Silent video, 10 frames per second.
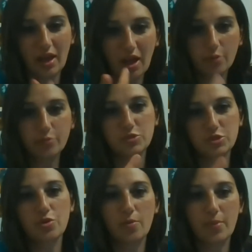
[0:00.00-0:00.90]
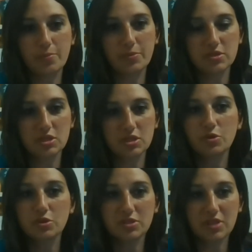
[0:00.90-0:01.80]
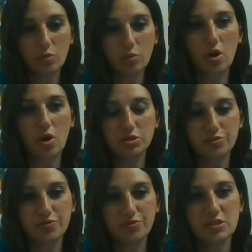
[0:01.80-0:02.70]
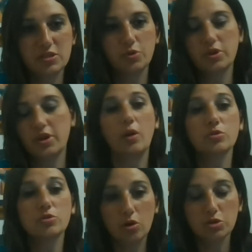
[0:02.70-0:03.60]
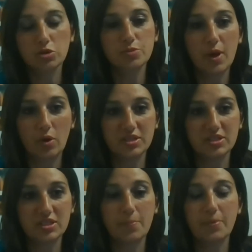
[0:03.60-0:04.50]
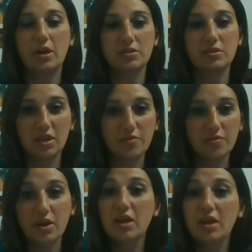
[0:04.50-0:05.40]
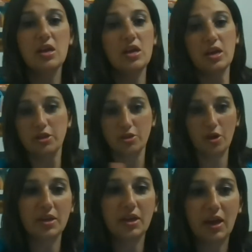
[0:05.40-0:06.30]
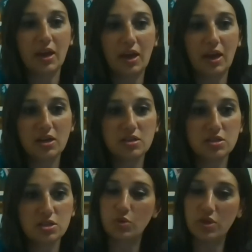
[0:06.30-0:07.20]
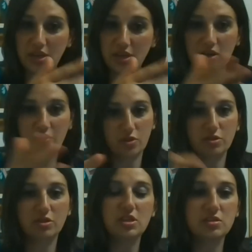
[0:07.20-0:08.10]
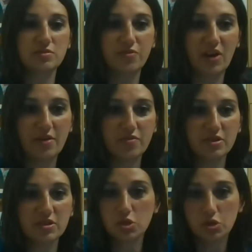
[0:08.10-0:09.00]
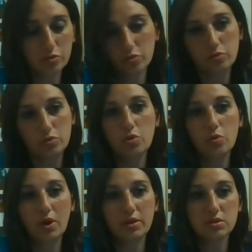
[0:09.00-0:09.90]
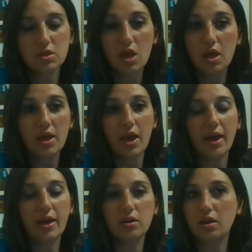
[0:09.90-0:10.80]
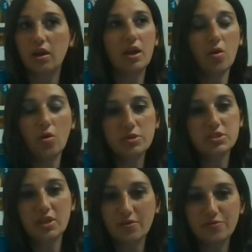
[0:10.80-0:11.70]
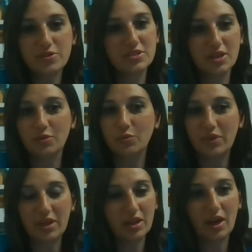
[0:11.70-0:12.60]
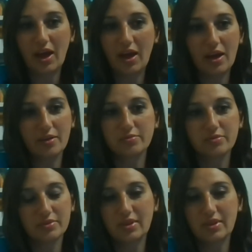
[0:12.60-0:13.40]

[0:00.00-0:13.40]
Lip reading: helped me to grow my business. Because I would go onto Facebook and I would go onto my WhatsApp and I'd tell everyone, I'm making challahs this week and I've got these flavors, who wants? And almost every single week, I